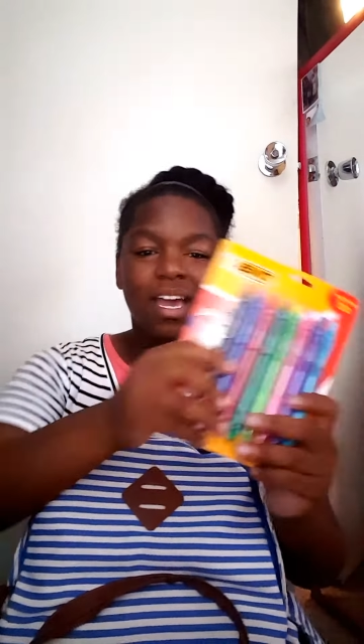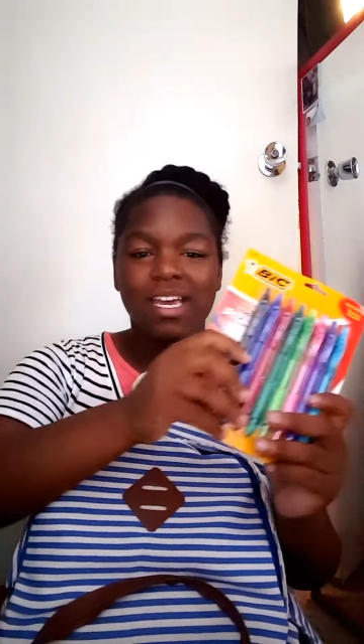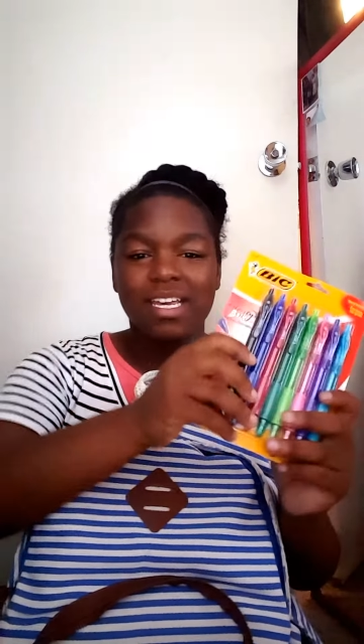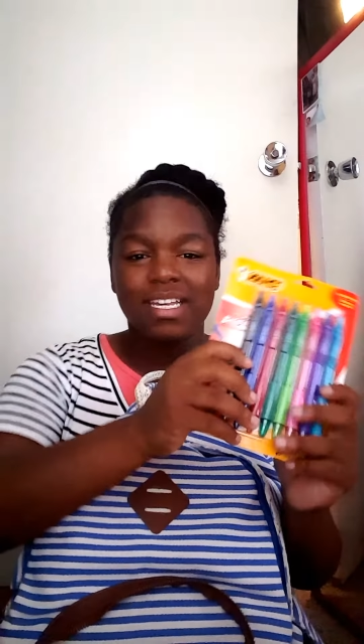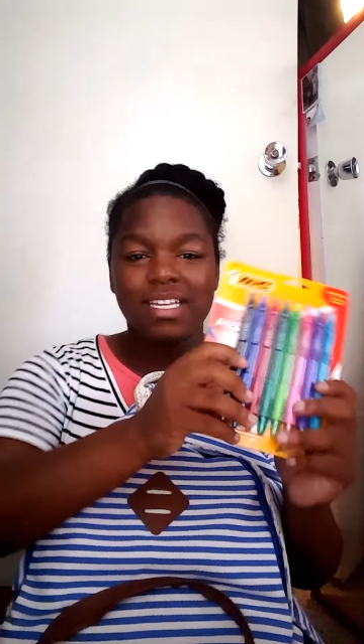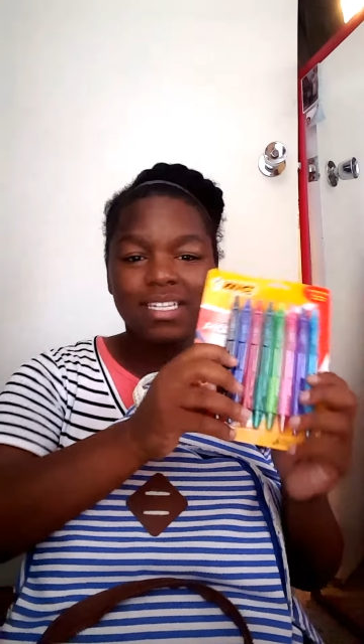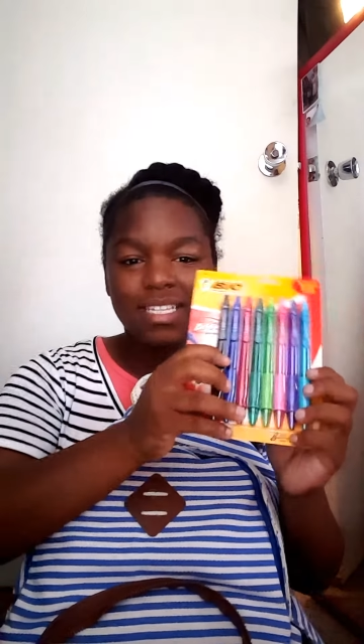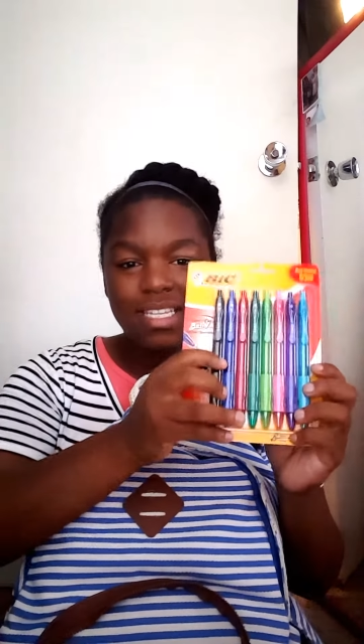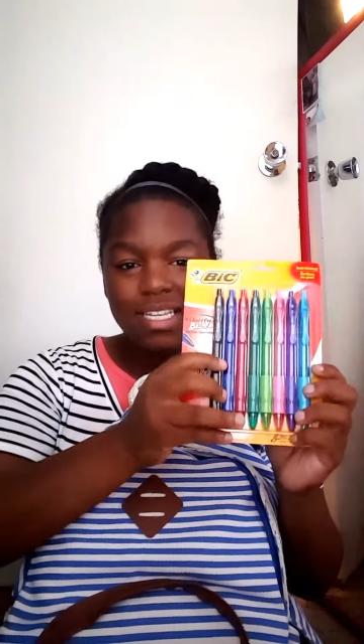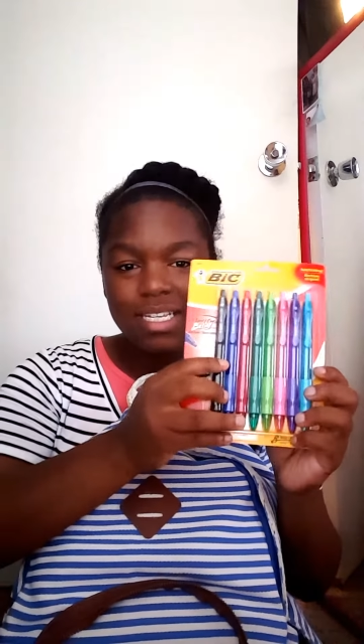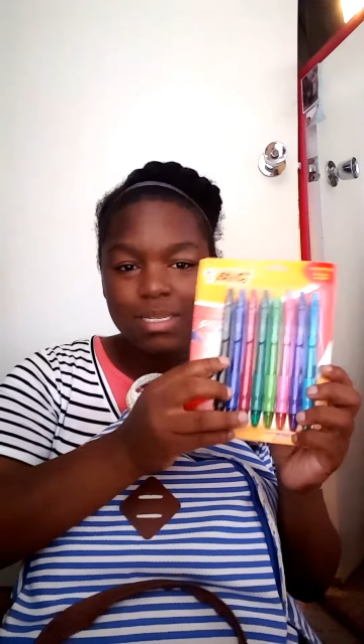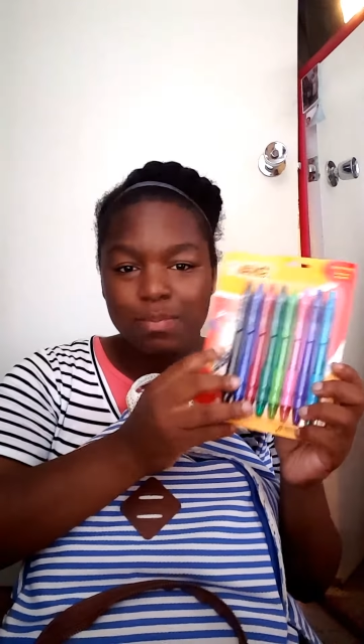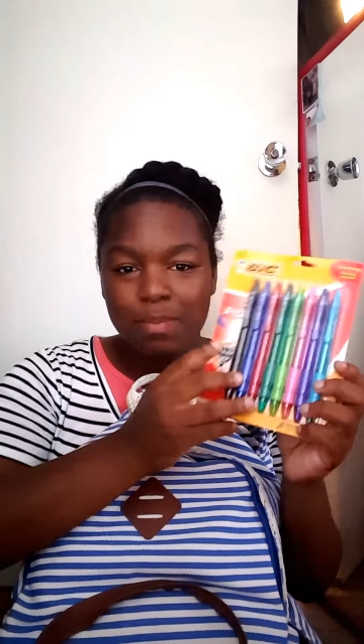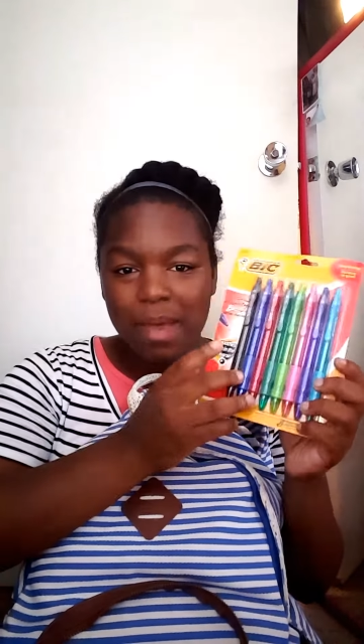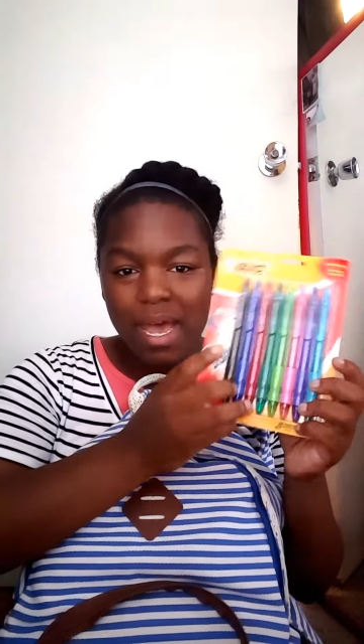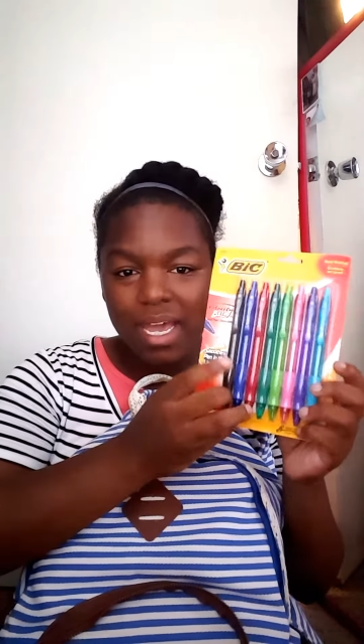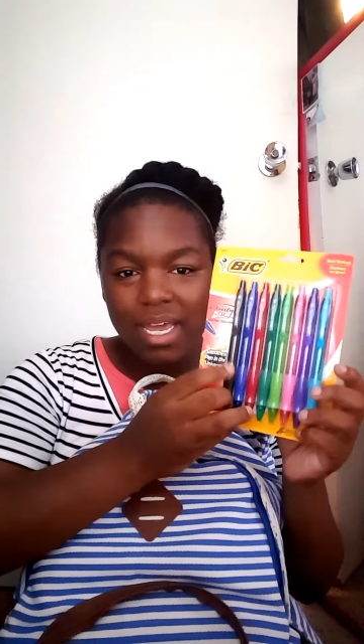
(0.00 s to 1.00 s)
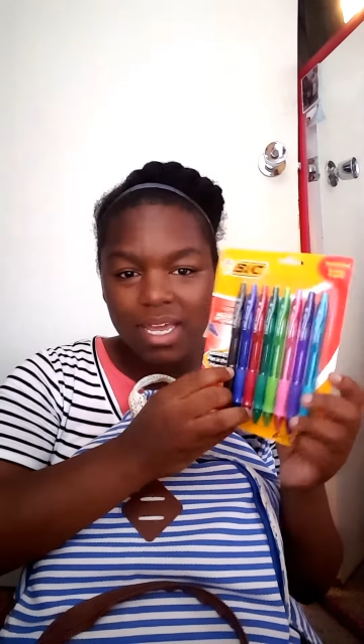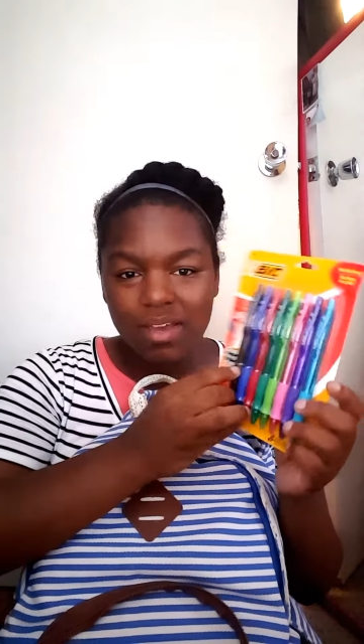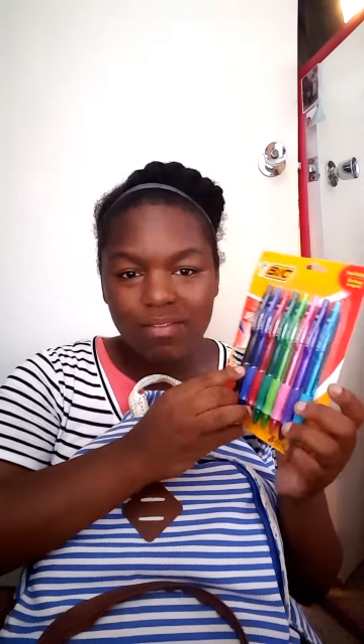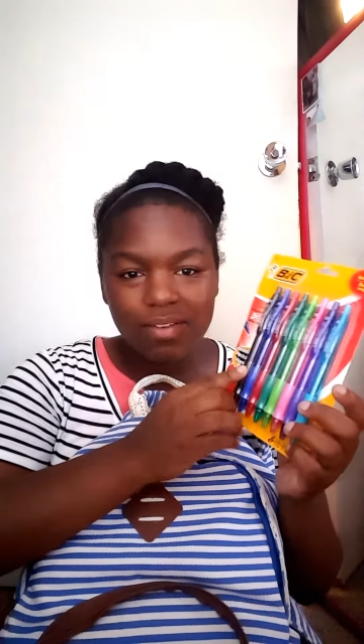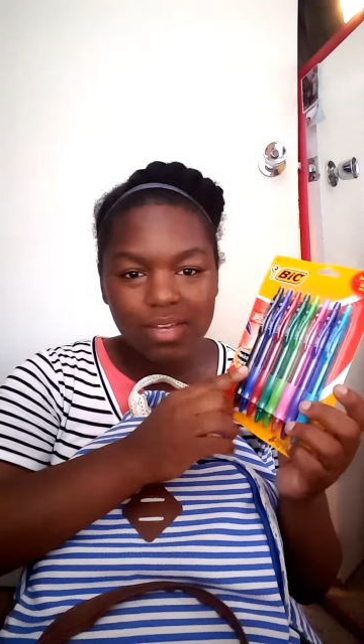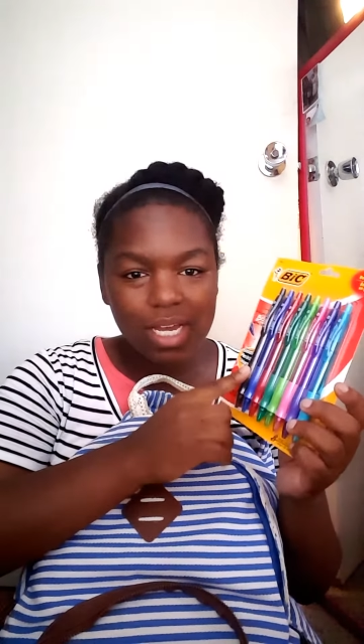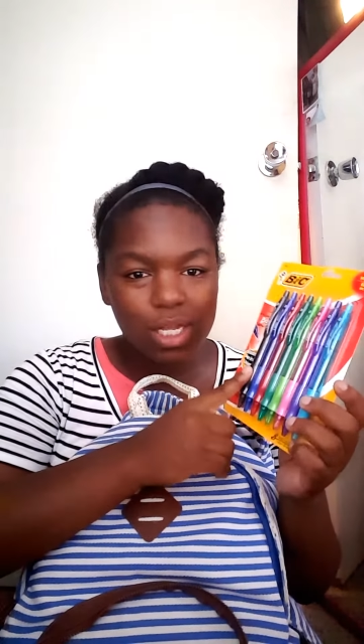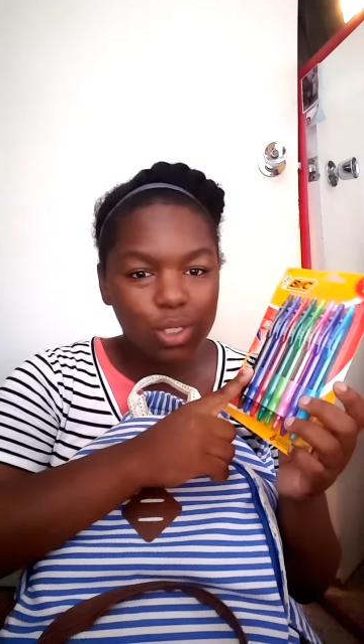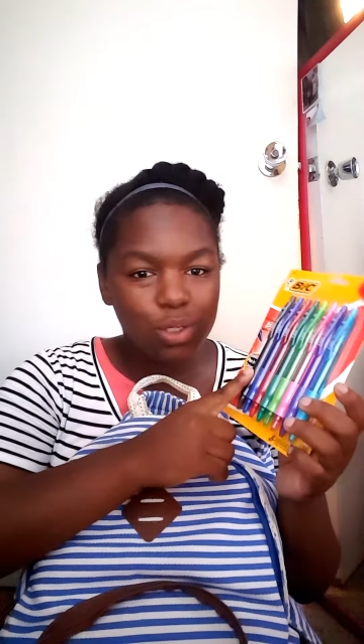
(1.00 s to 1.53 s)
is this pack of
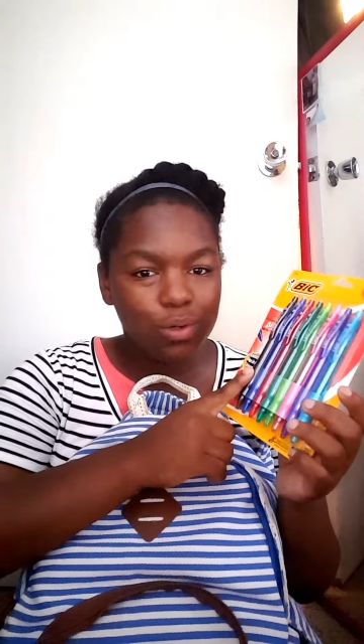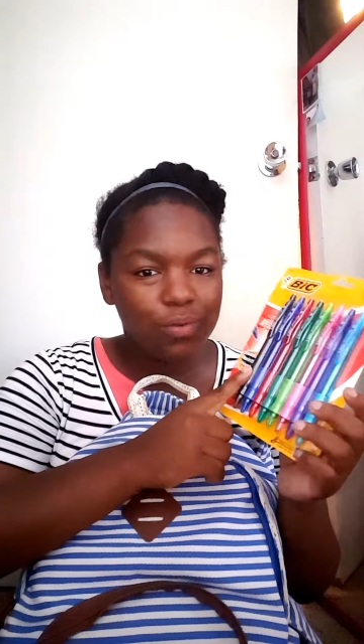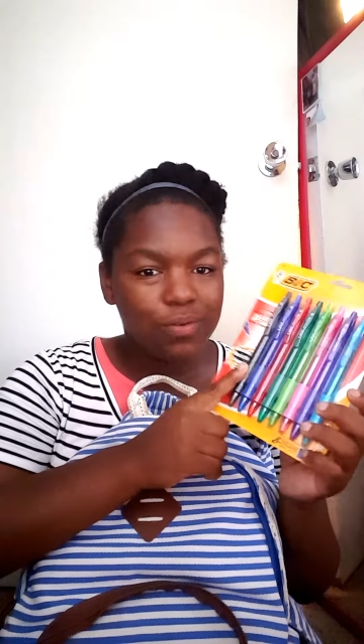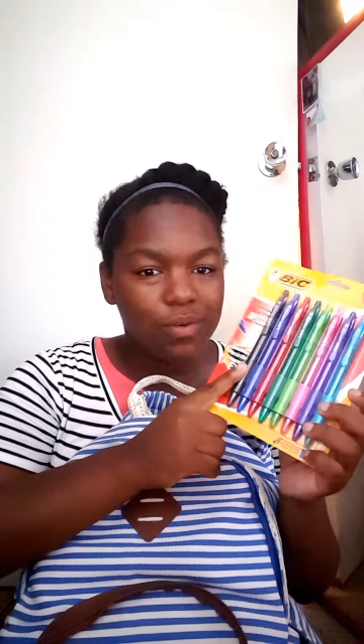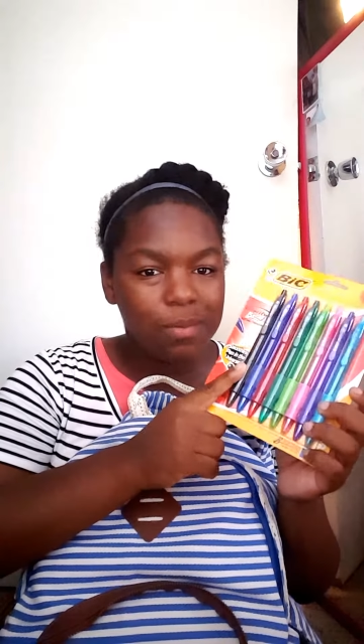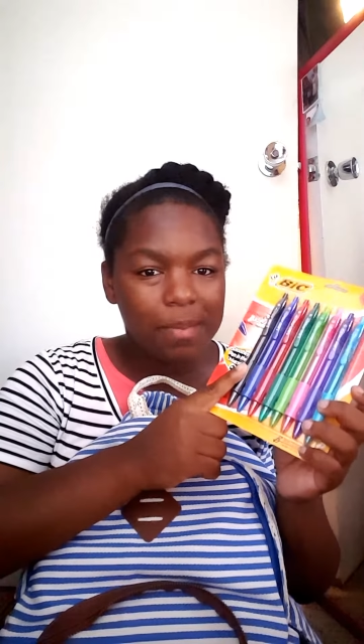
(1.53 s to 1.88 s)
colorful